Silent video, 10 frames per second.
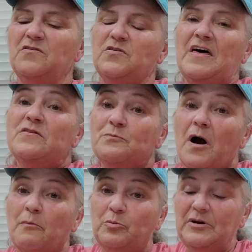So that's
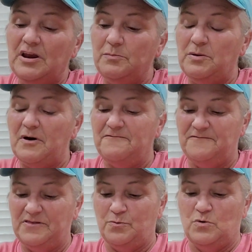probably going to be my
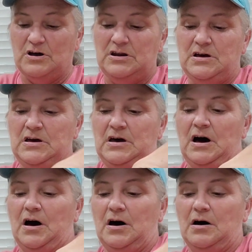fifth one.
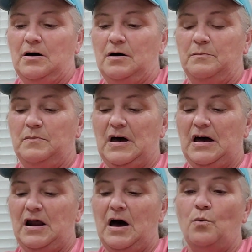Um,
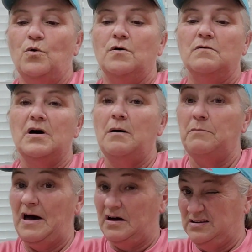and I will
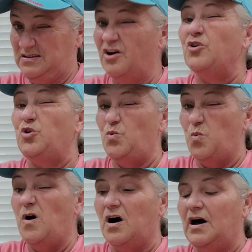come back and tell you
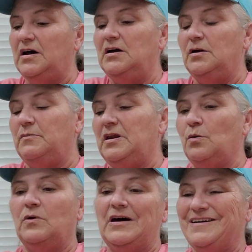why in a
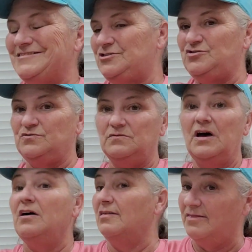minute when I get to
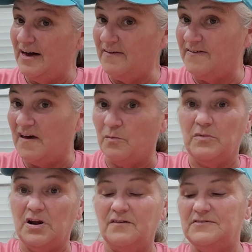that
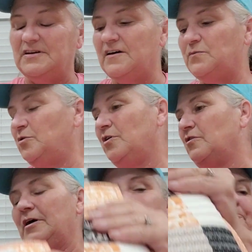segment of today's
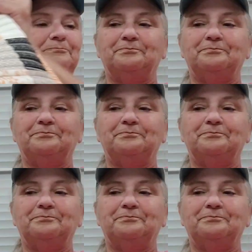program.